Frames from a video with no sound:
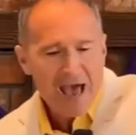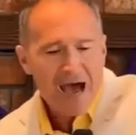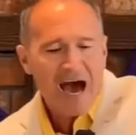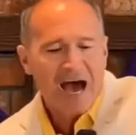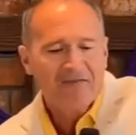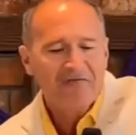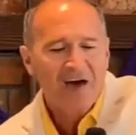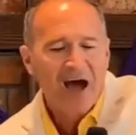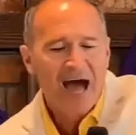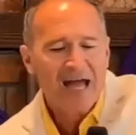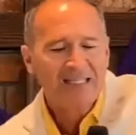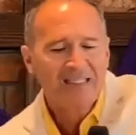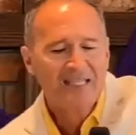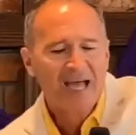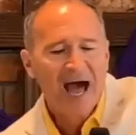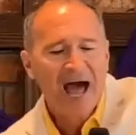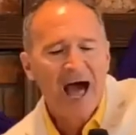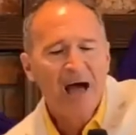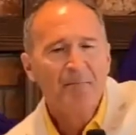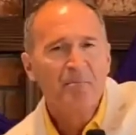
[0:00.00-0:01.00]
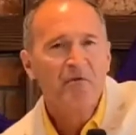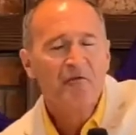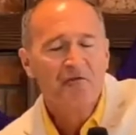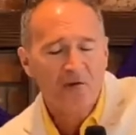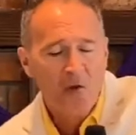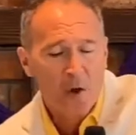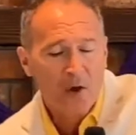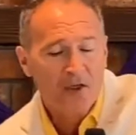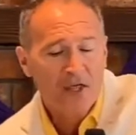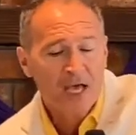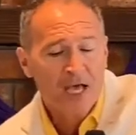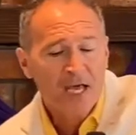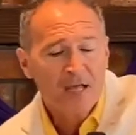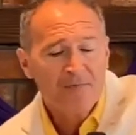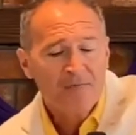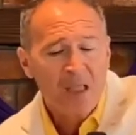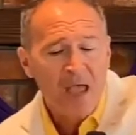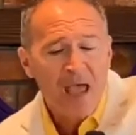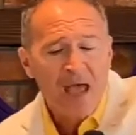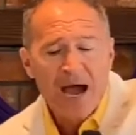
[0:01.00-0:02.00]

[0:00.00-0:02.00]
If I die before then,